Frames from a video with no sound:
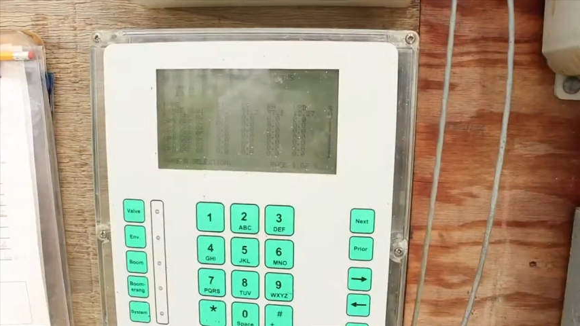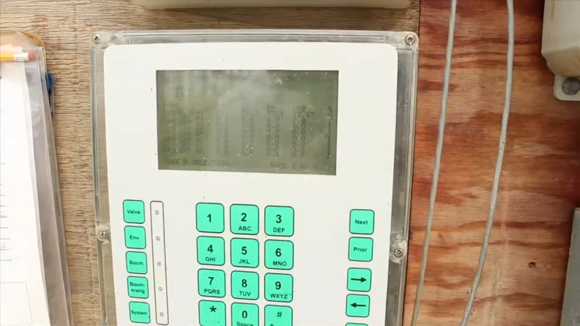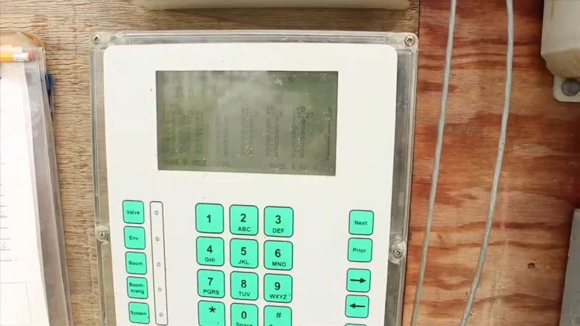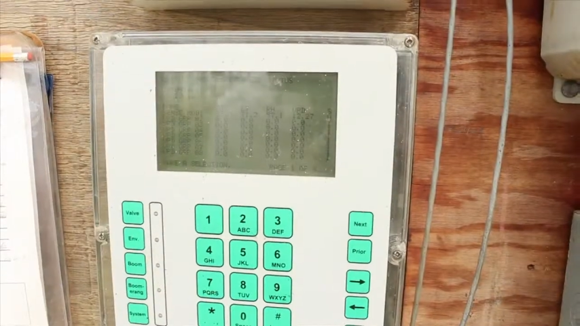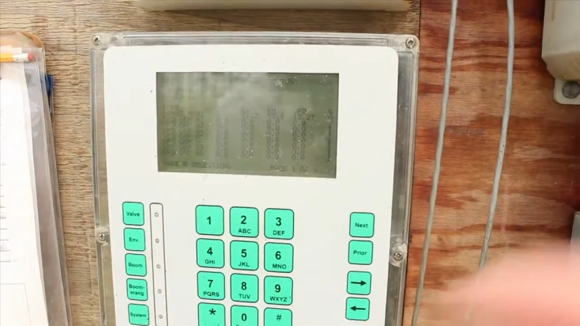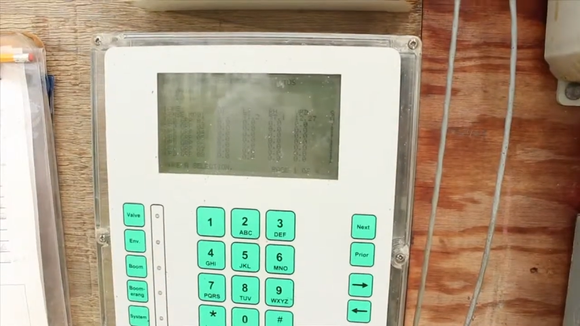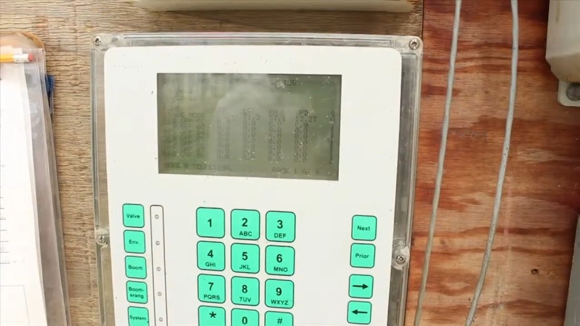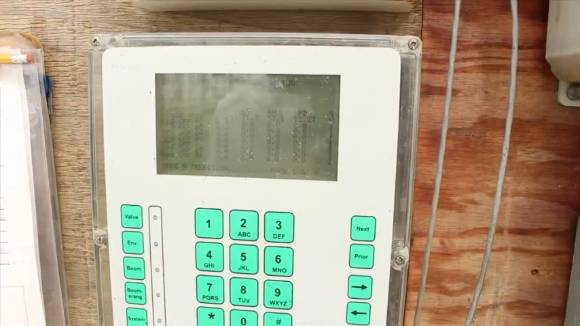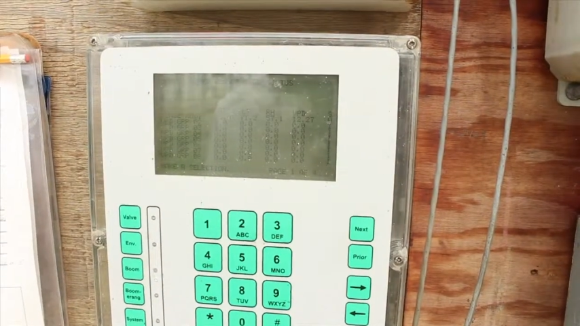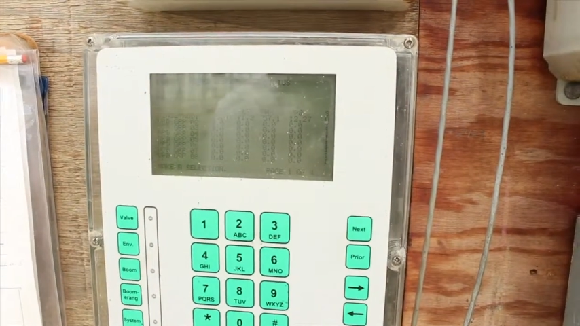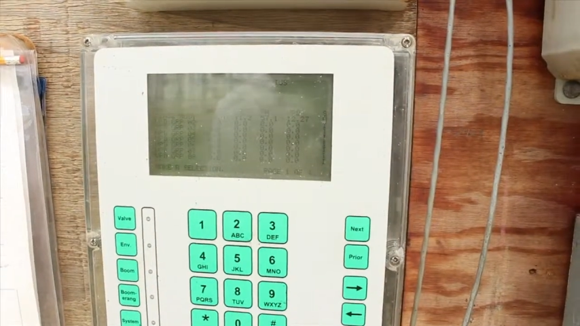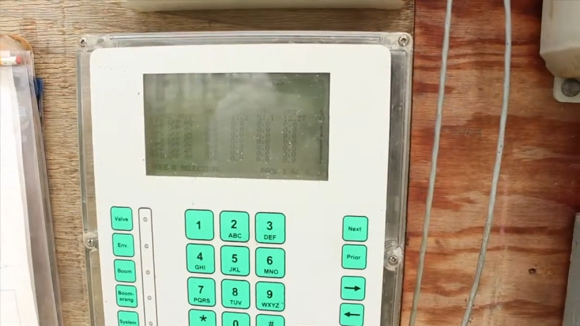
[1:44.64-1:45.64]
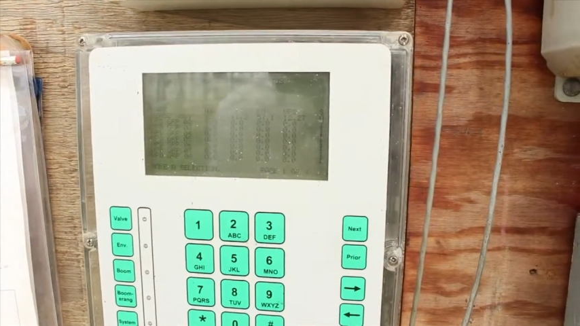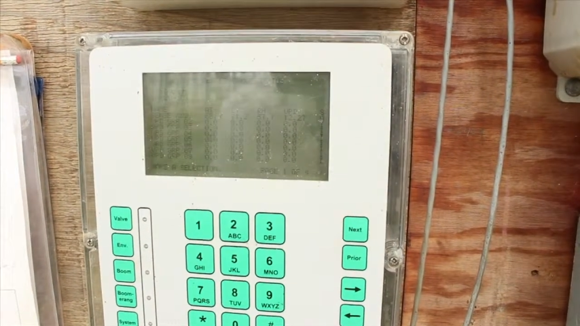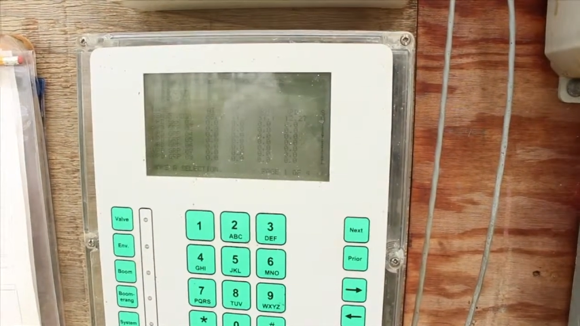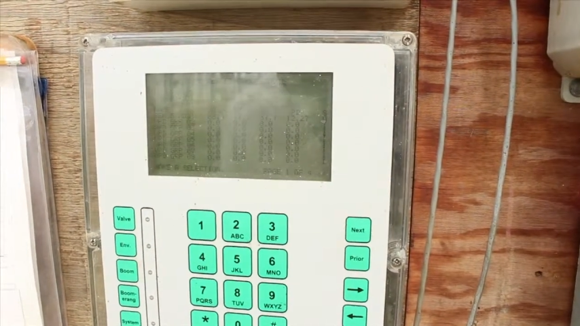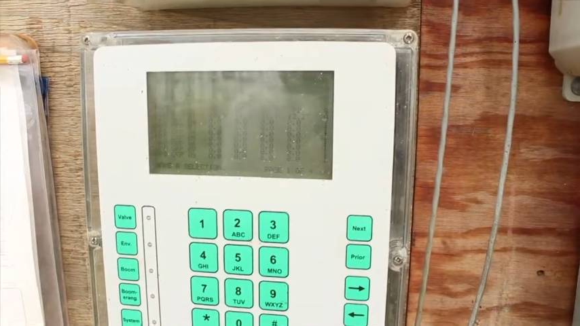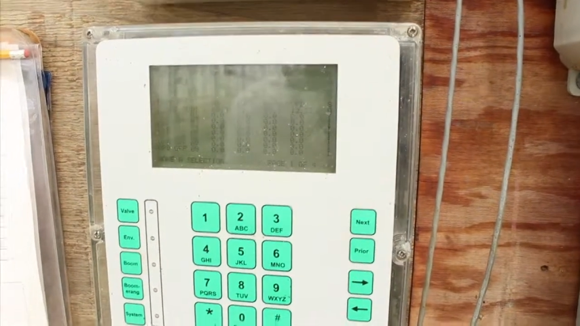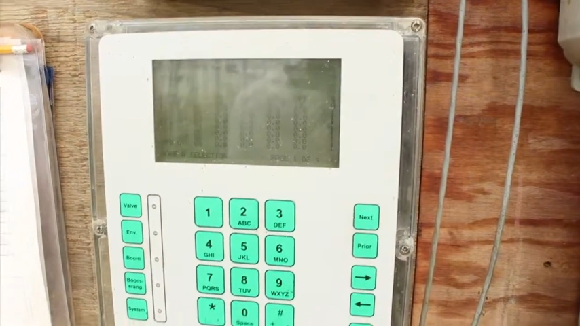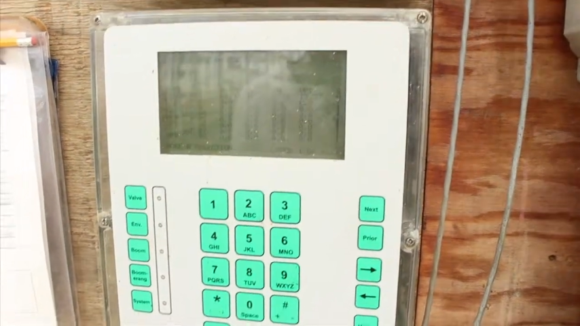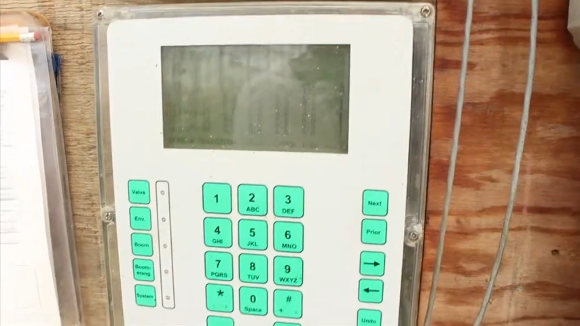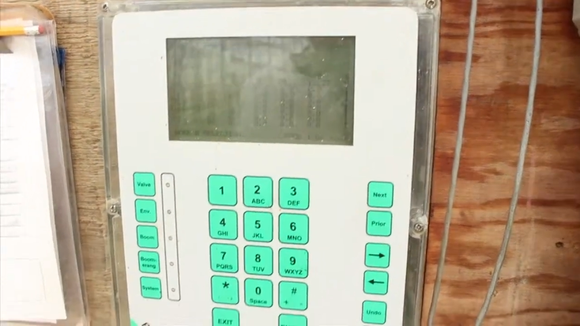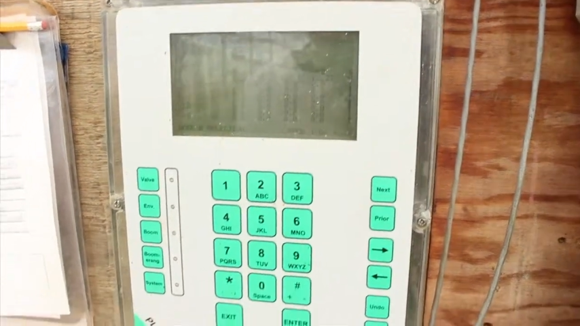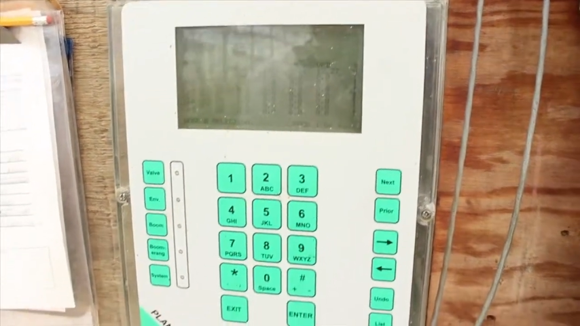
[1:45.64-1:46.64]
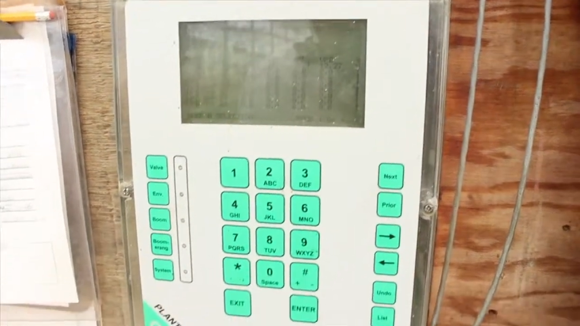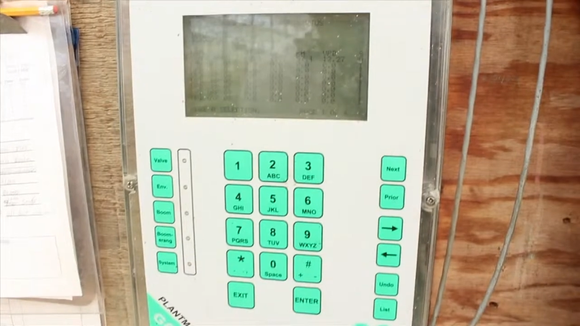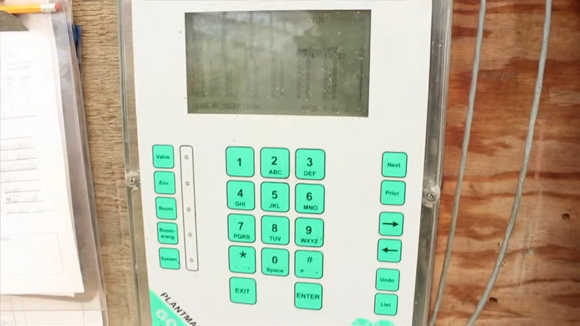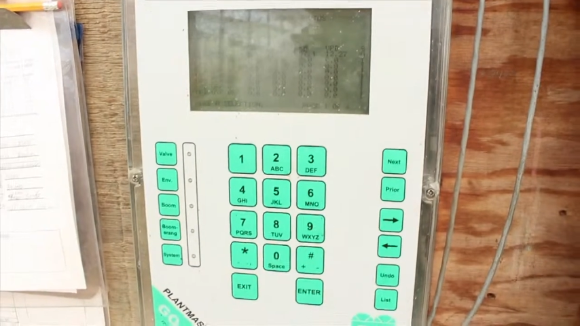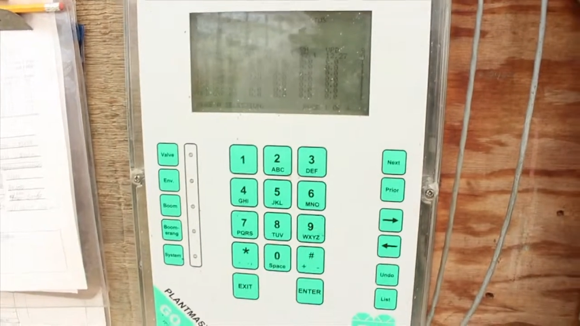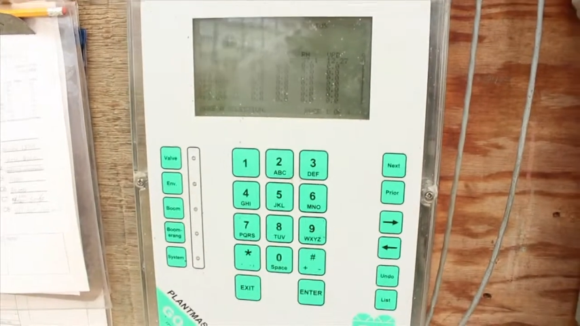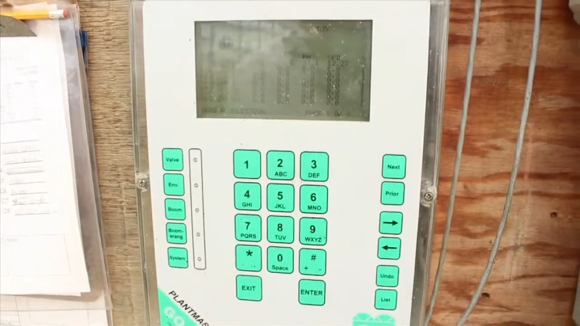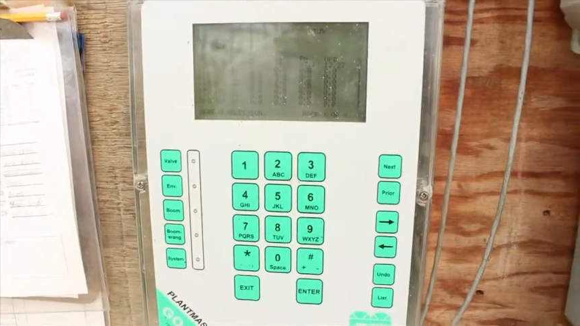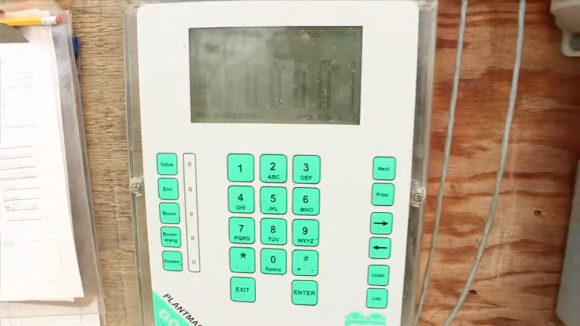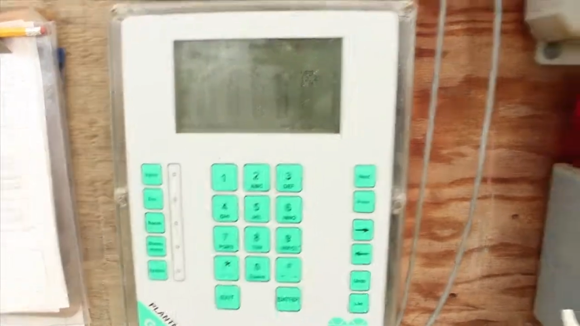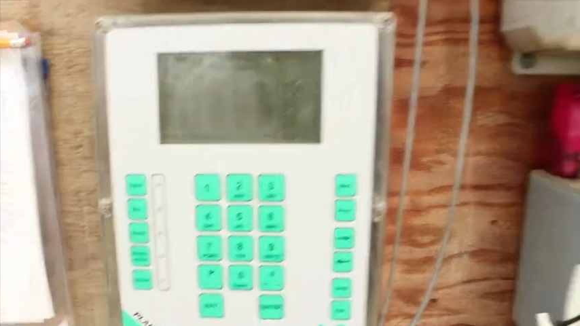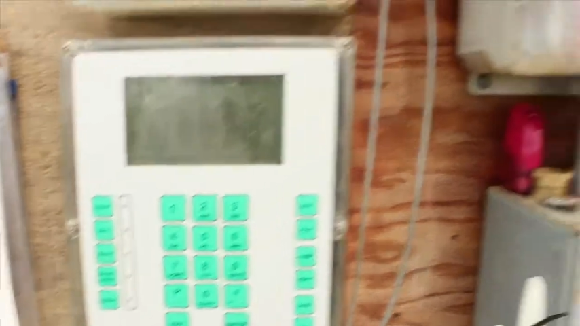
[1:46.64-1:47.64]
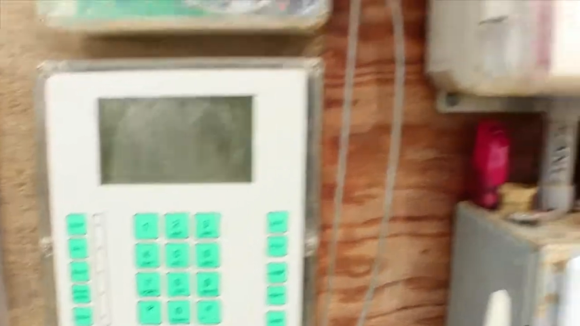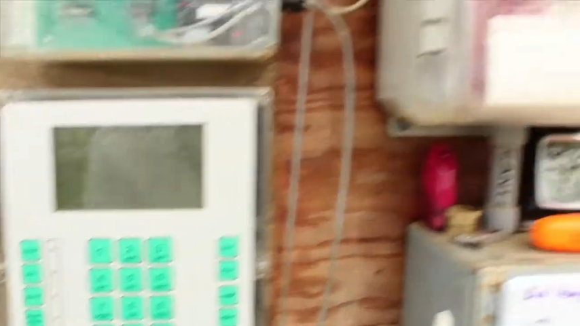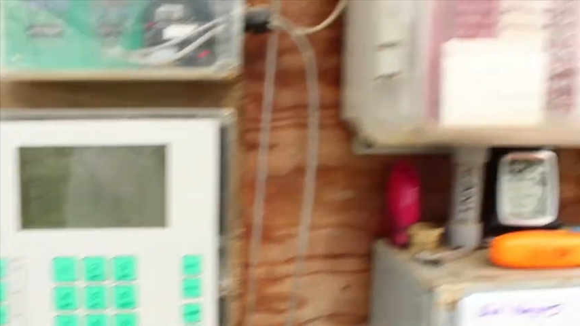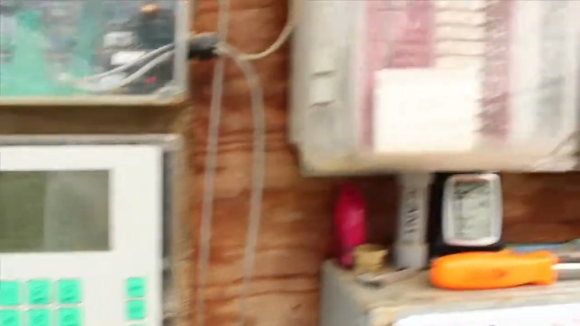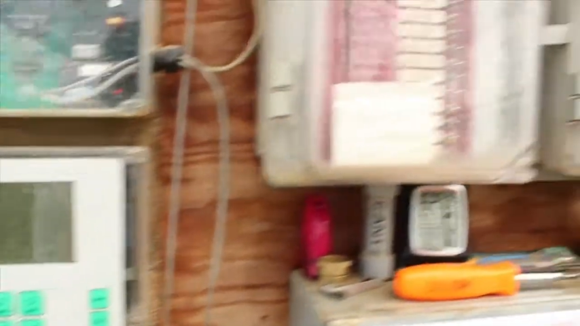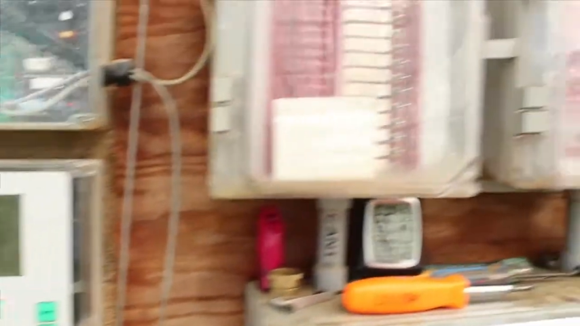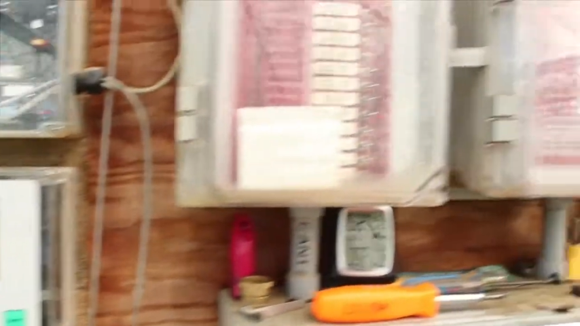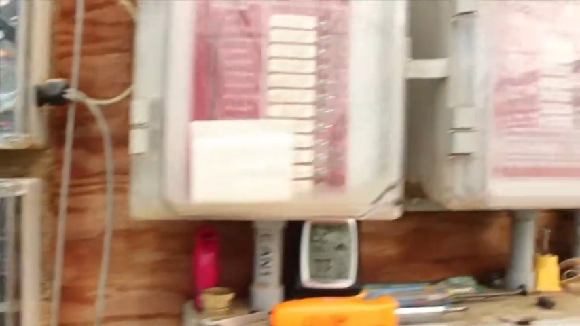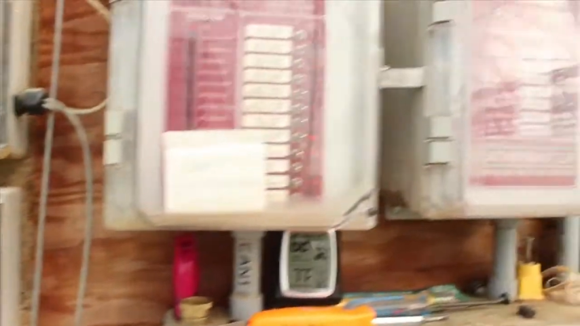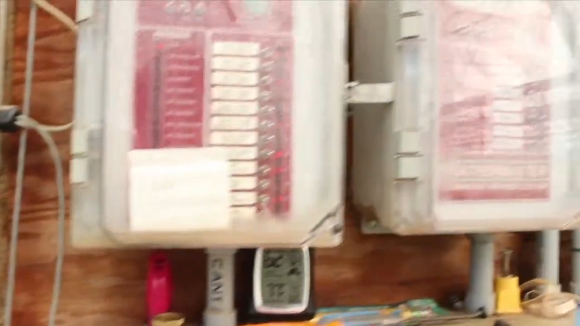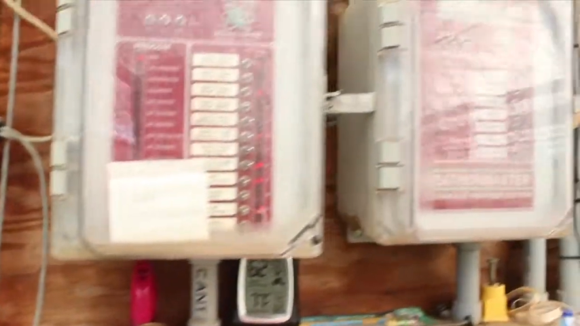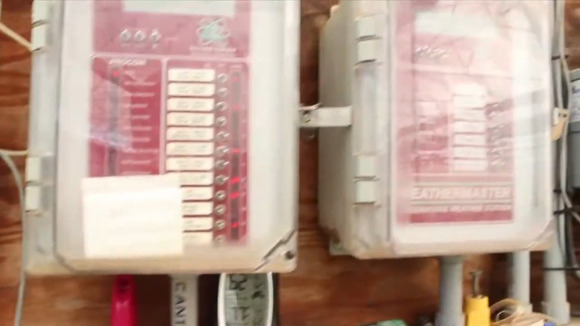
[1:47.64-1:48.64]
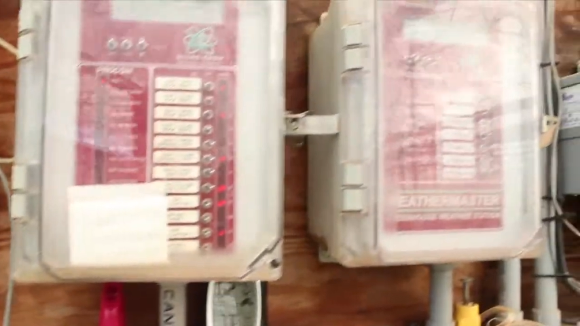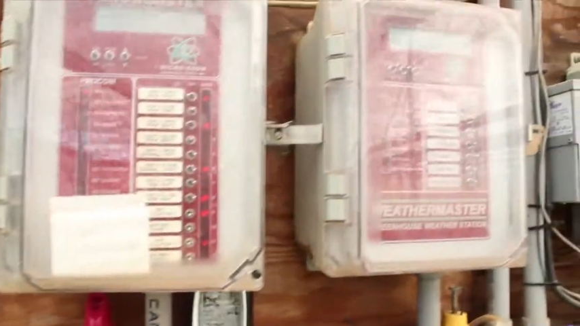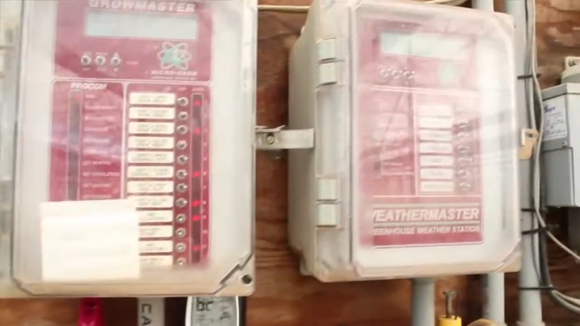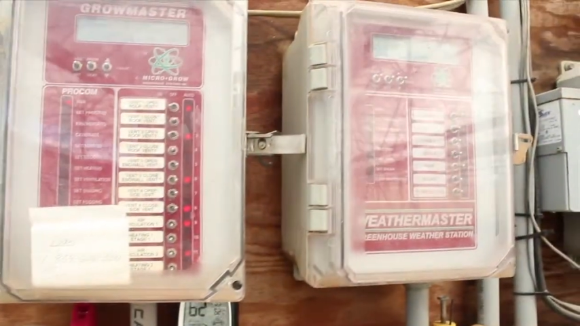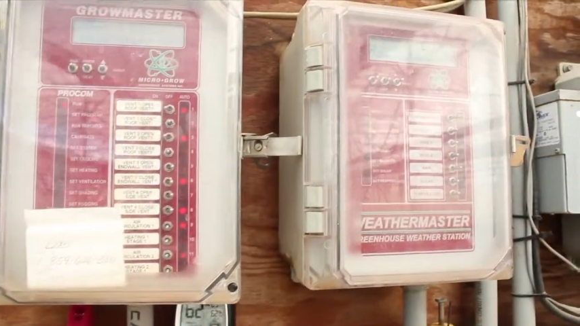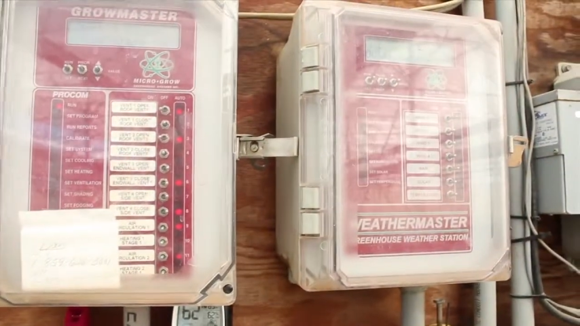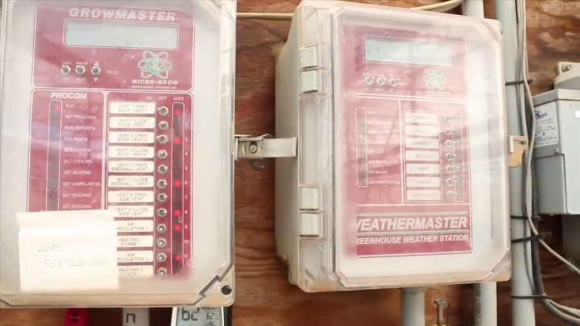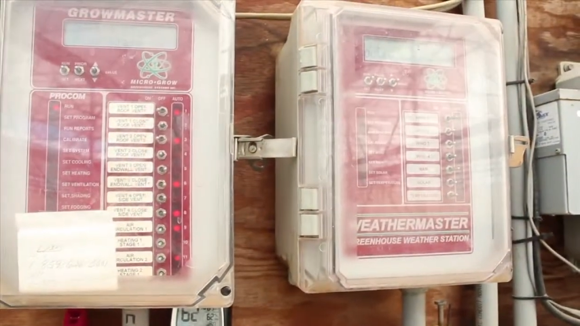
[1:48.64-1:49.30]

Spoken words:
No face is visible, so there are no lips to read.